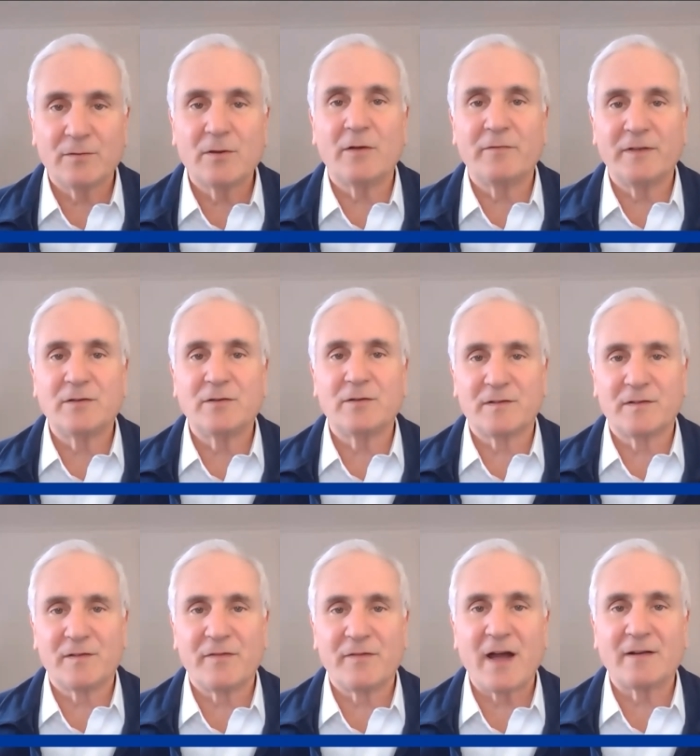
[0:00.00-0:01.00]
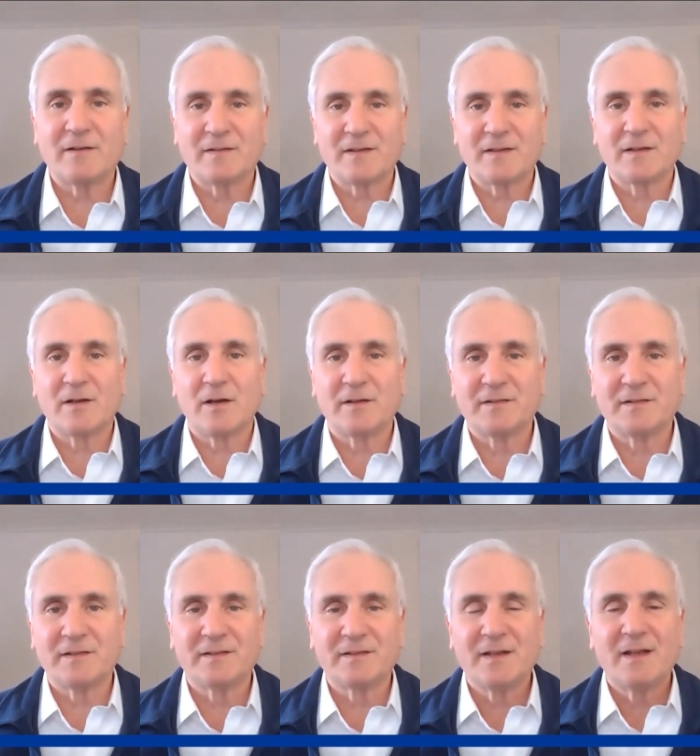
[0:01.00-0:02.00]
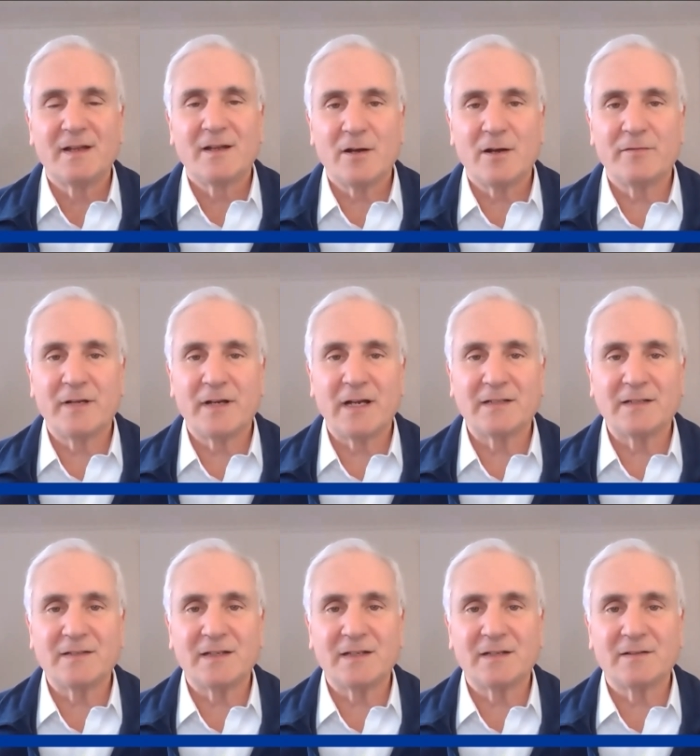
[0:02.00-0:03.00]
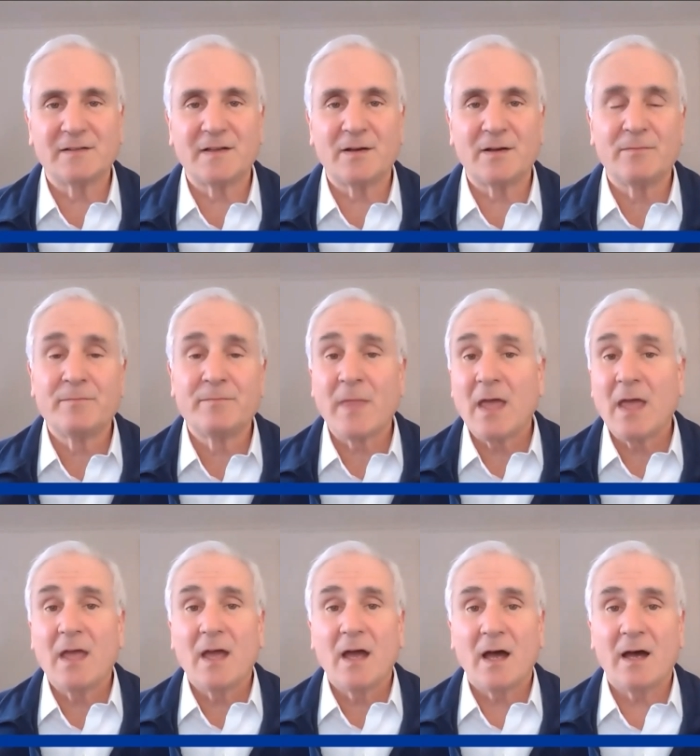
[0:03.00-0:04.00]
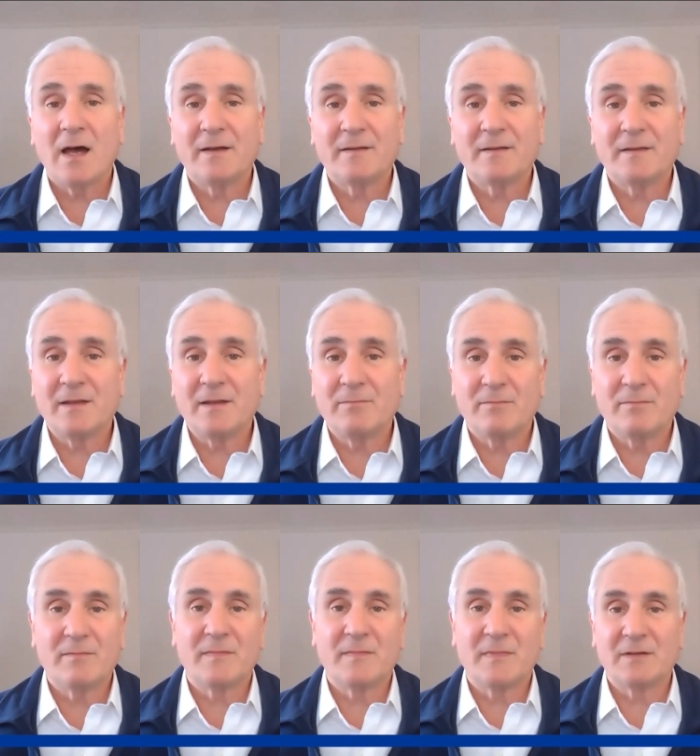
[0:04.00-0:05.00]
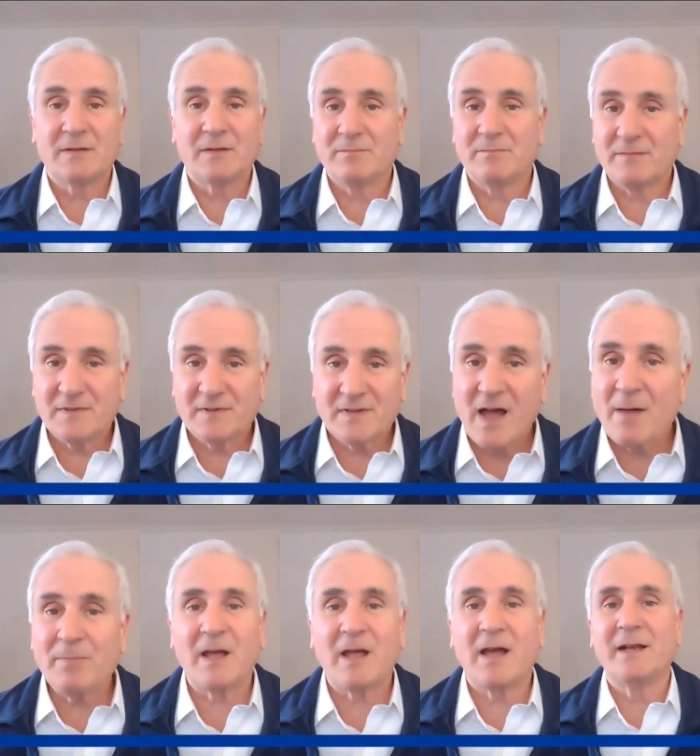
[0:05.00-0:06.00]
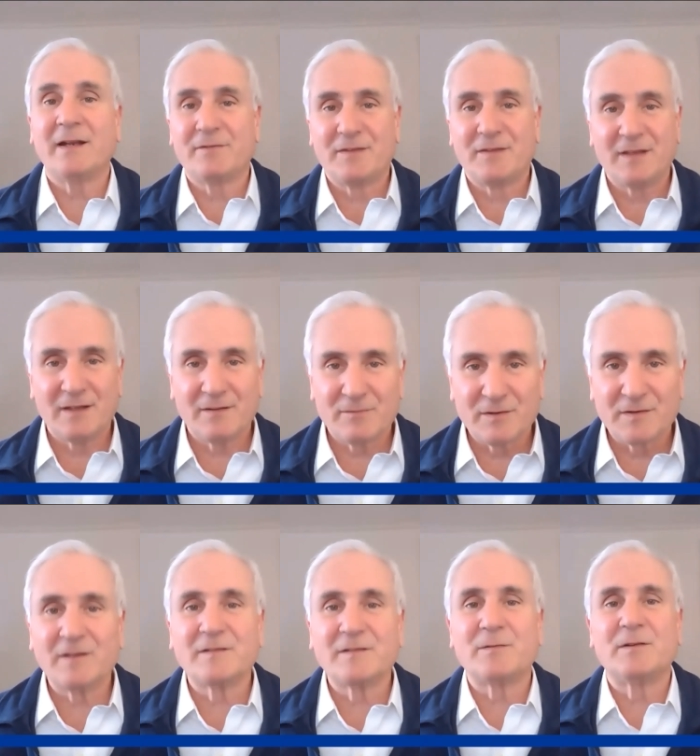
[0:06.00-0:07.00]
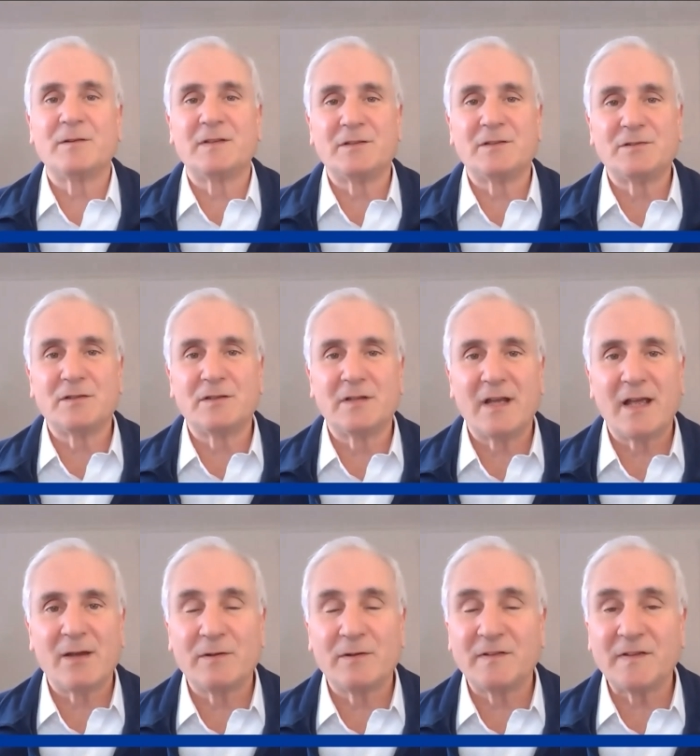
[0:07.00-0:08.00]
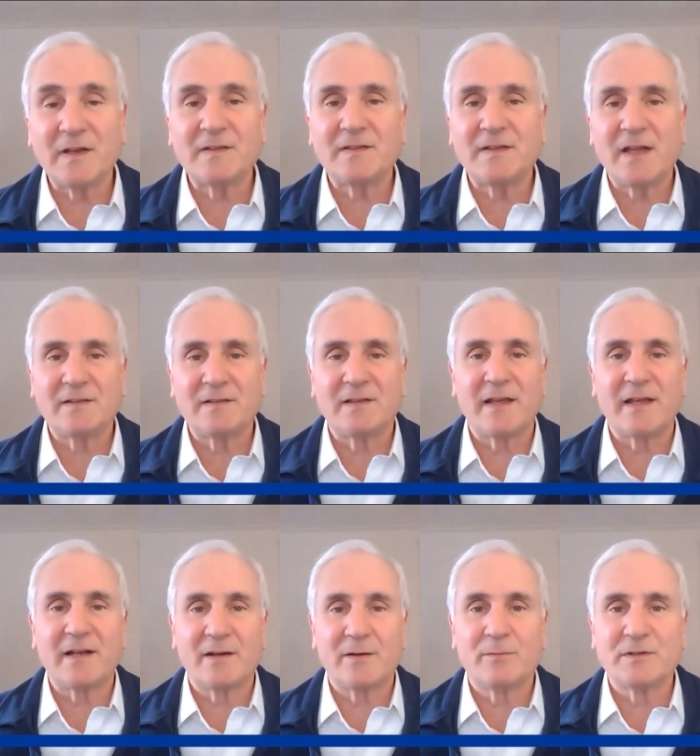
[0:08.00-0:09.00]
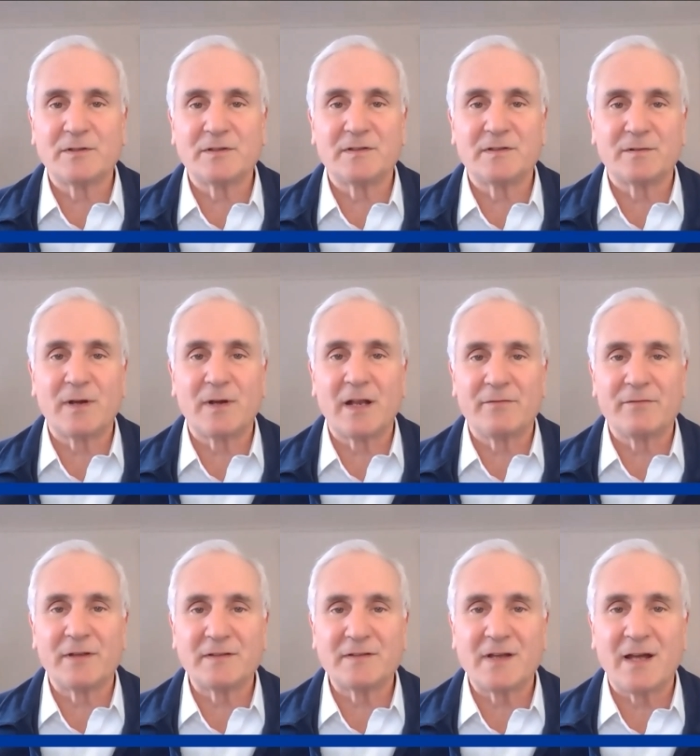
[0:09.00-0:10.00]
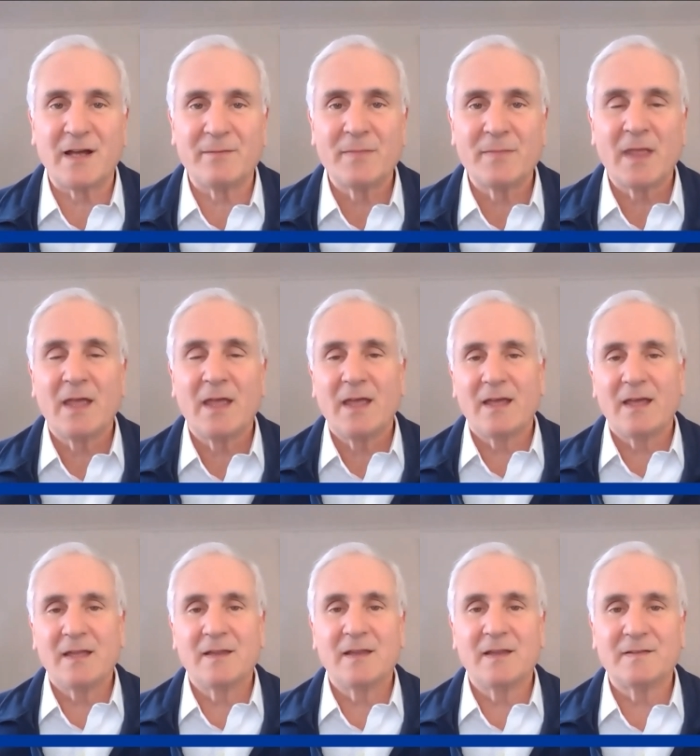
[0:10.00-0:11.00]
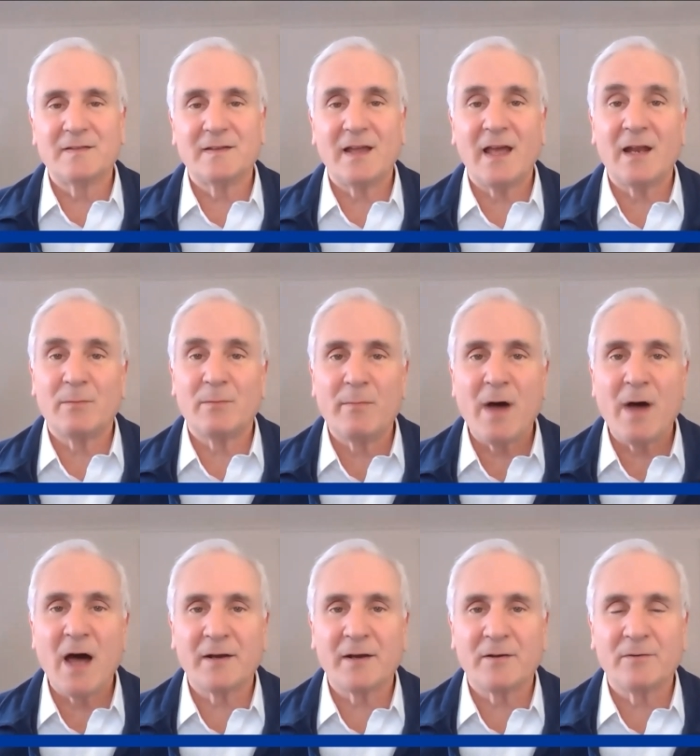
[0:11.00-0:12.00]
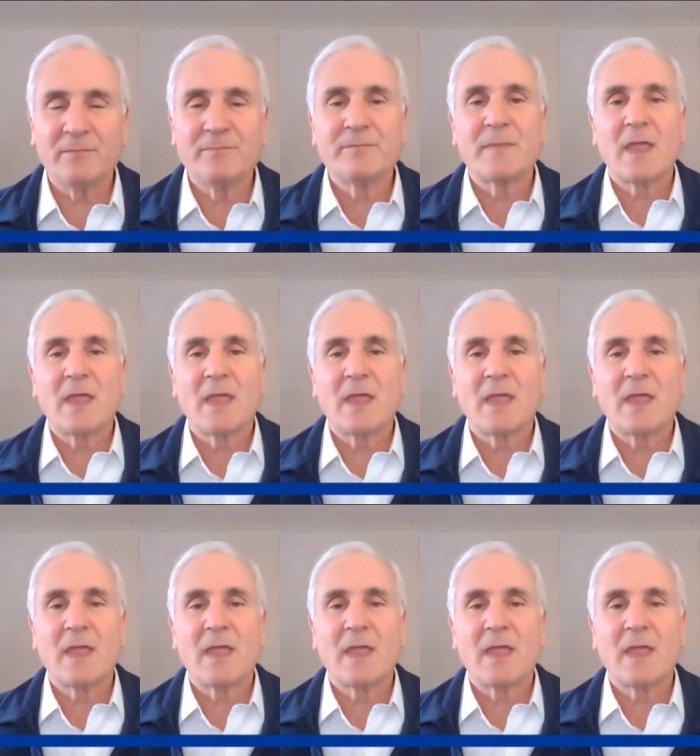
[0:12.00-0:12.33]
CoV2 is the virus that causes COVID 19. So uh, the, the top line of the results that was issued today was six days later, which is a relevant time in this animal model.